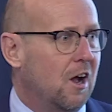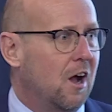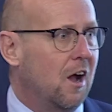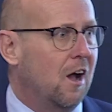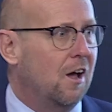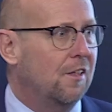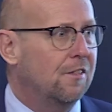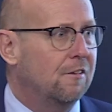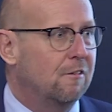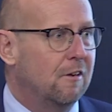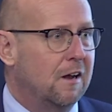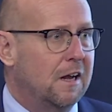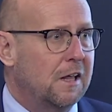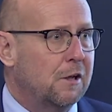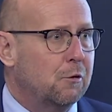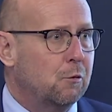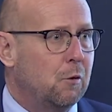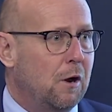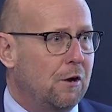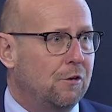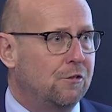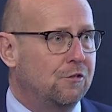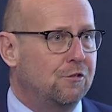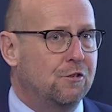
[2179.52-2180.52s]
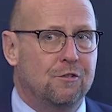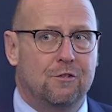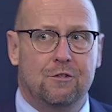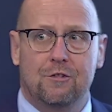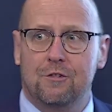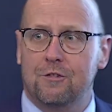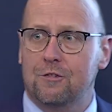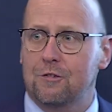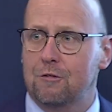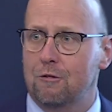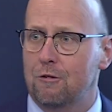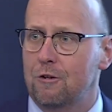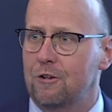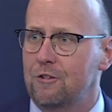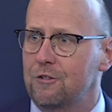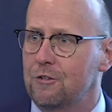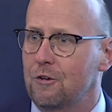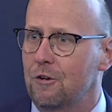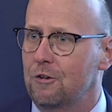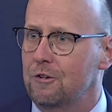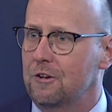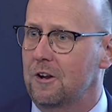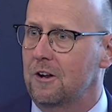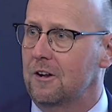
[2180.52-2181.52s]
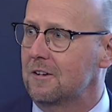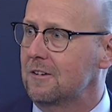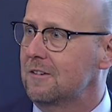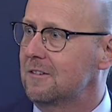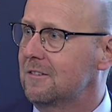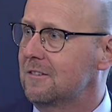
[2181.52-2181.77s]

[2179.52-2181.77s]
Are there any questions for His Honour?